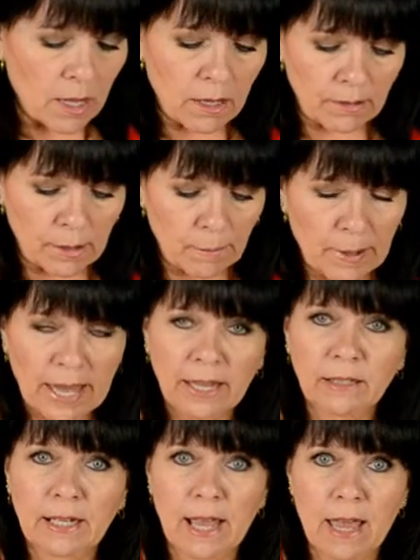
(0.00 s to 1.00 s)
the
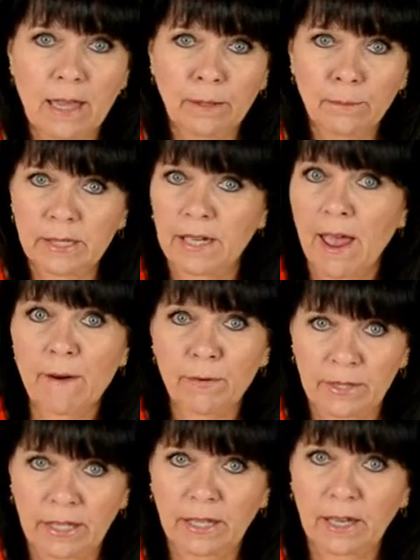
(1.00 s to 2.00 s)
paint names and
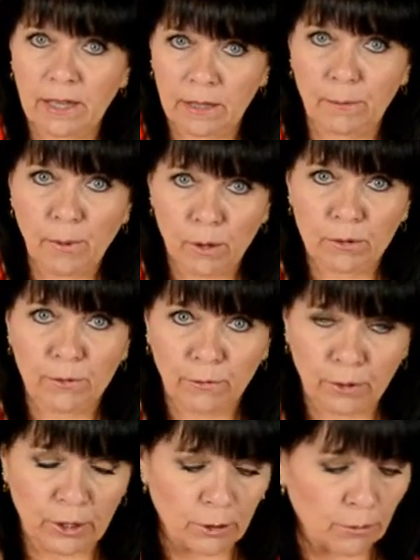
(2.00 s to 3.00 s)
everything in the post
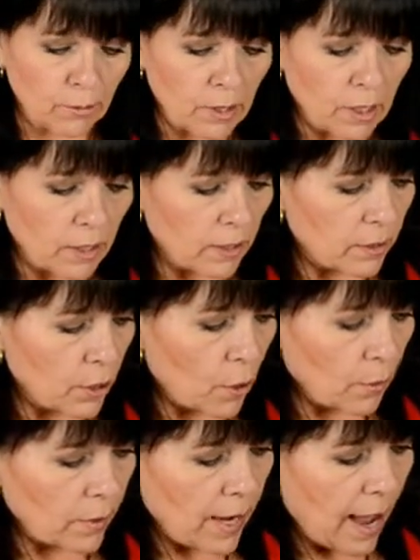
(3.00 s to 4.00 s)
for you.
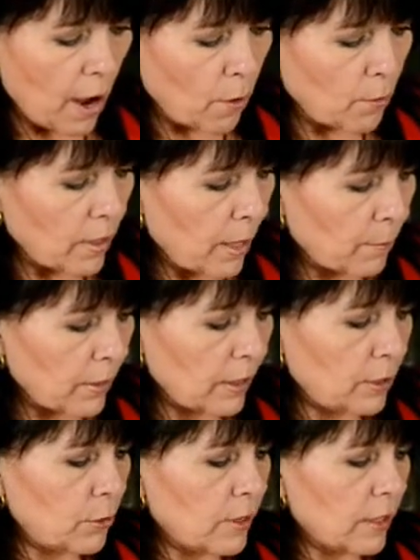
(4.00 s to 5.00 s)
So now what I'm going
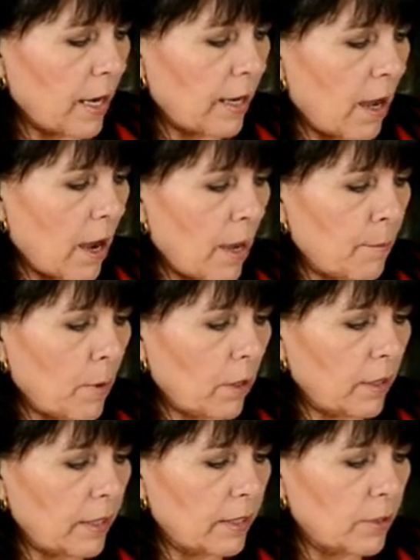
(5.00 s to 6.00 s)
to do is kind of
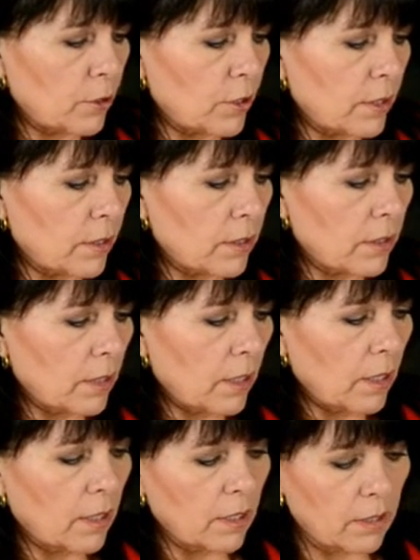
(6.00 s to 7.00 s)
eyeball it and just
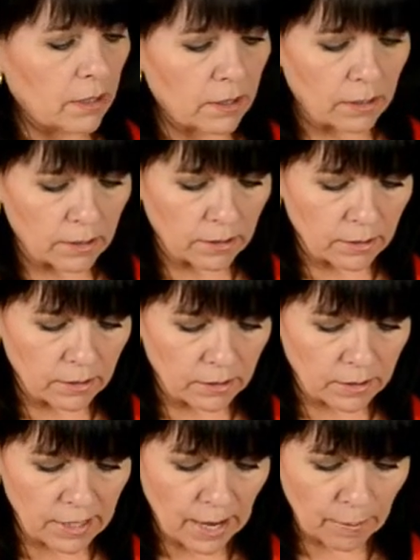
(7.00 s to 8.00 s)

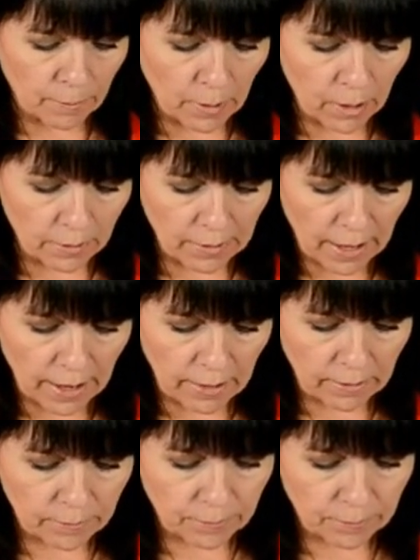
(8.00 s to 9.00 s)
tap on that